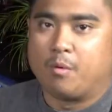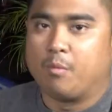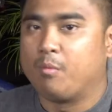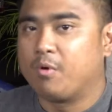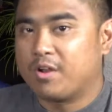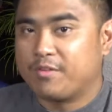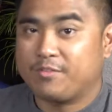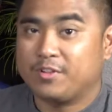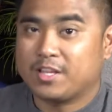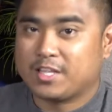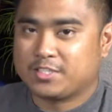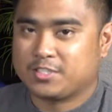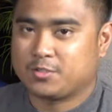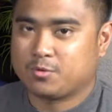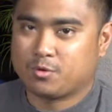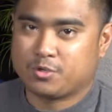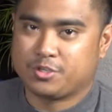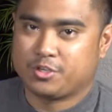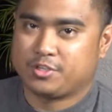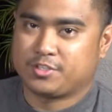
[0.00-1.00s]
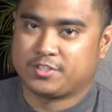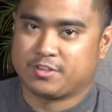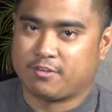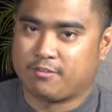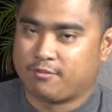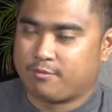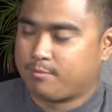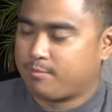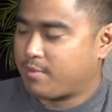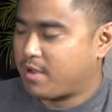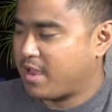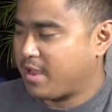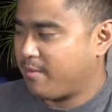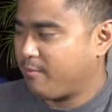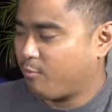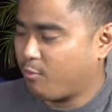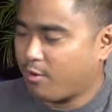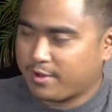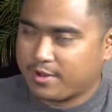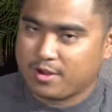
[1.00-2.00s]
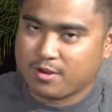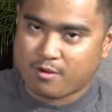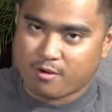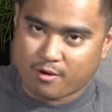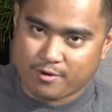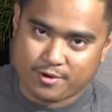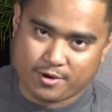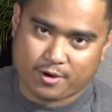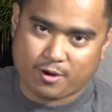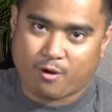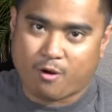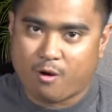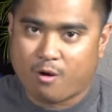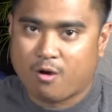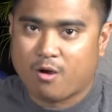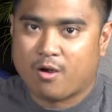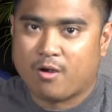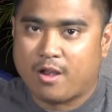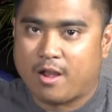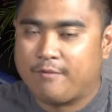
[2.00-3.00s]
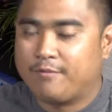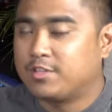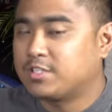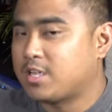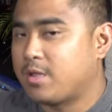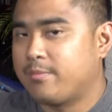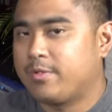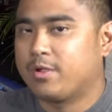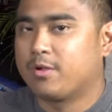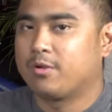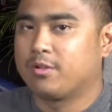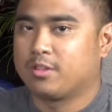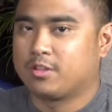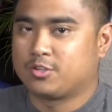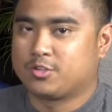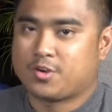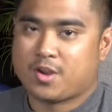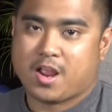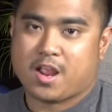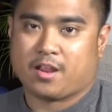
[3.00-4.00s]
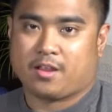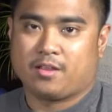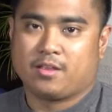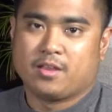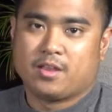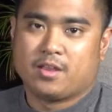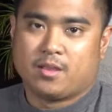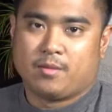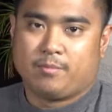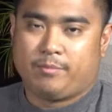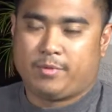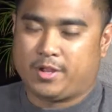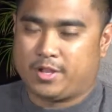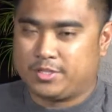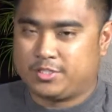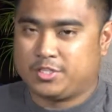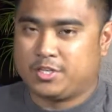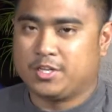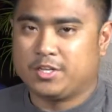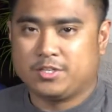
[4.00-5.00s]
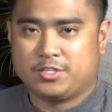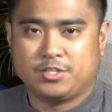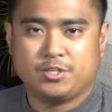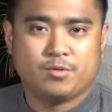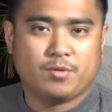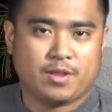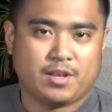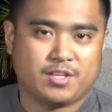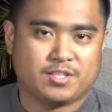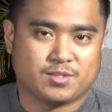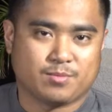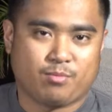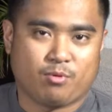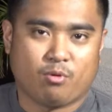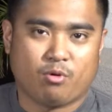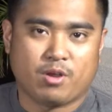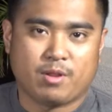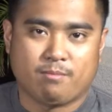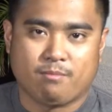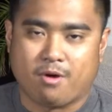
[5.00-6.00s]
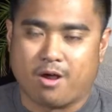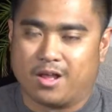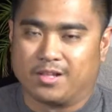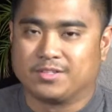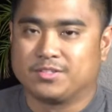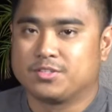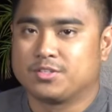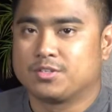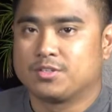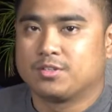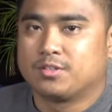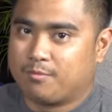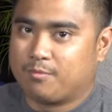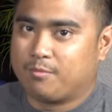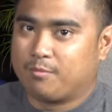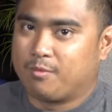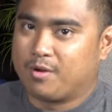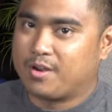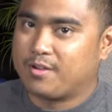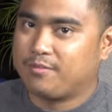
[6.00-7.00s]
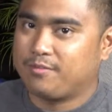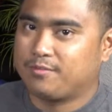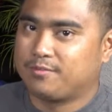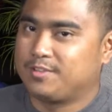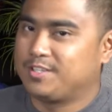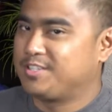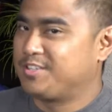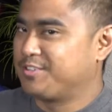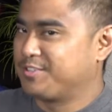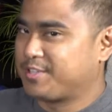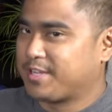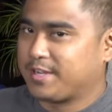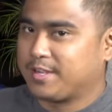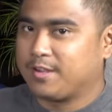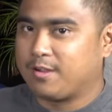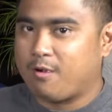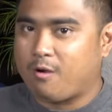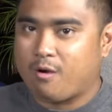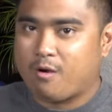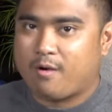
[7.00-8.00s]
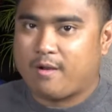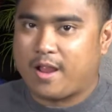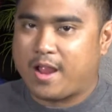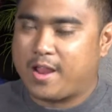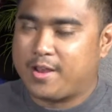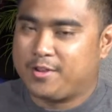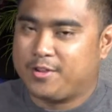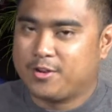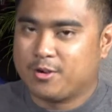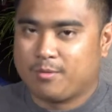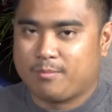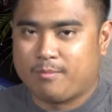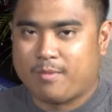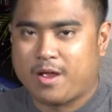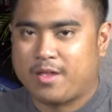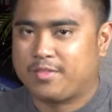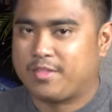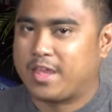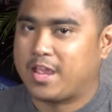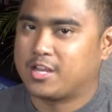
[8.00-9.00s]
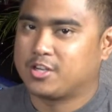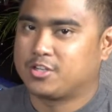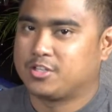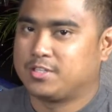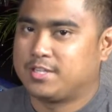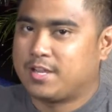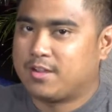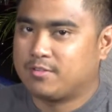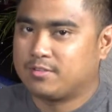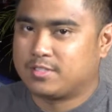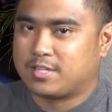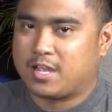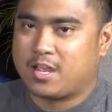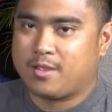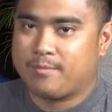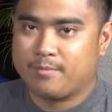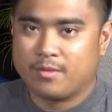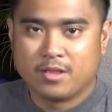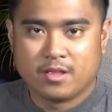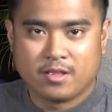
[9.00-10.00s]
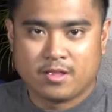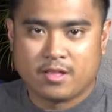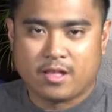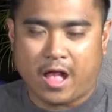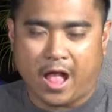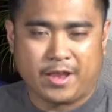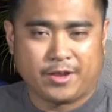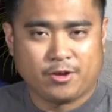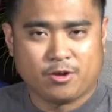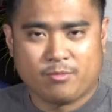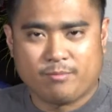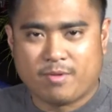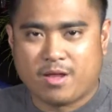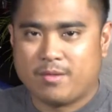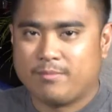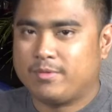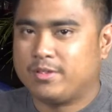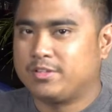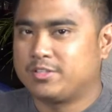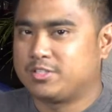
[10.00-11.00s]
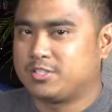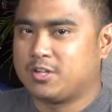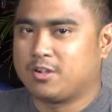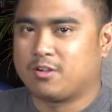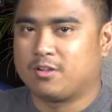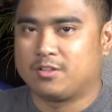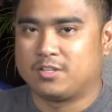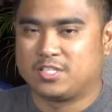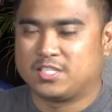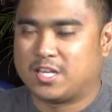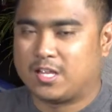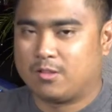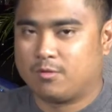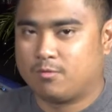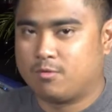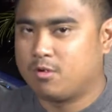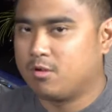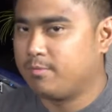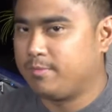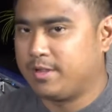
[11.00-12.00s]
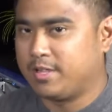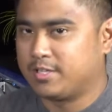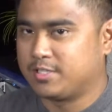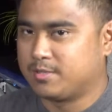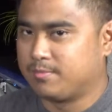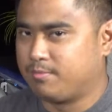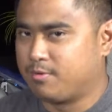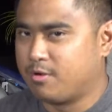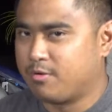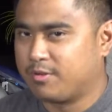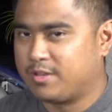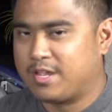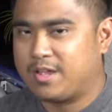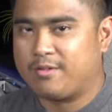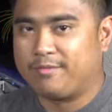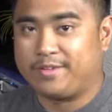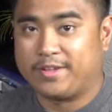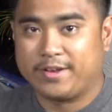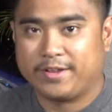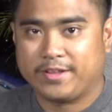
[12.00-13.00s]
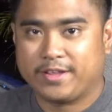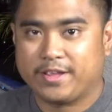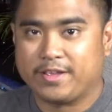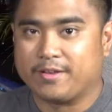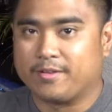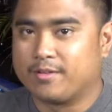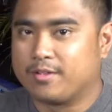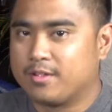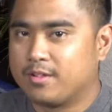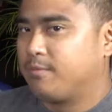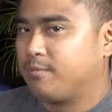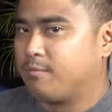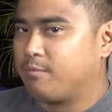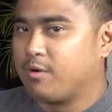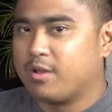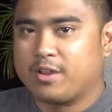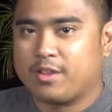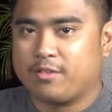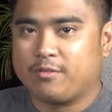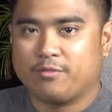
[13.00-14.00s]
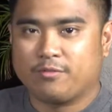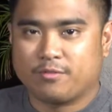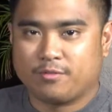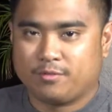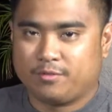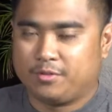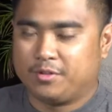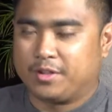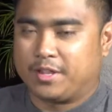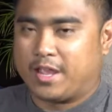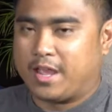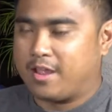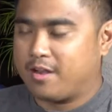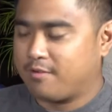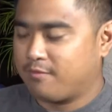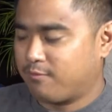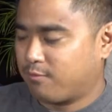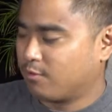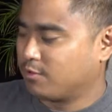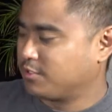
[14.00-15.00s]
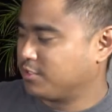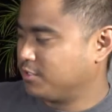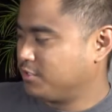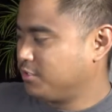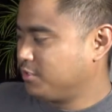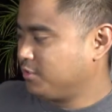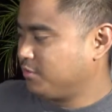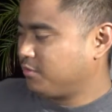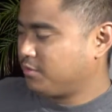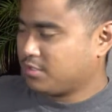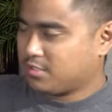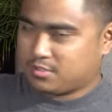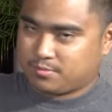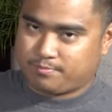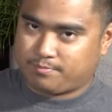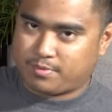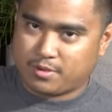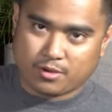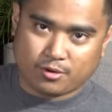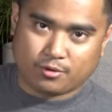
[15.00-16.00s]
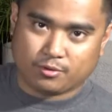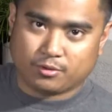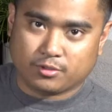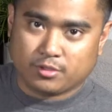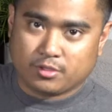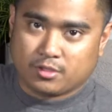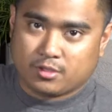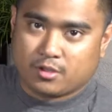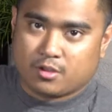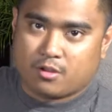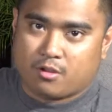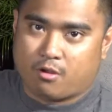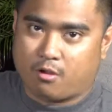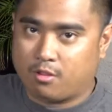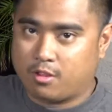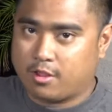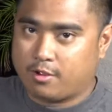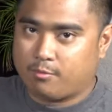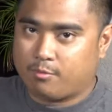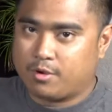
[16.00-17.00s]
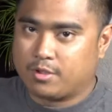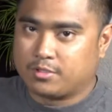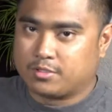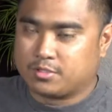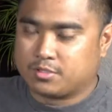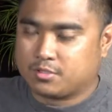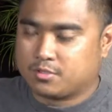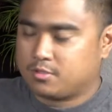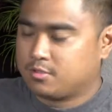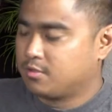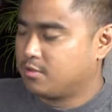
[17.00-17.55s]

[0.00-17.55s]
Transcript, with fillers: What if you like to torture yourself by working on your car every time you go to the track because you didn't do any supporting mods? What if this is your second car and you don't mind the extra downtime and you don't mind being stuck on the side of the road because it broke down yet again? What if you can't afford to do this build all at once?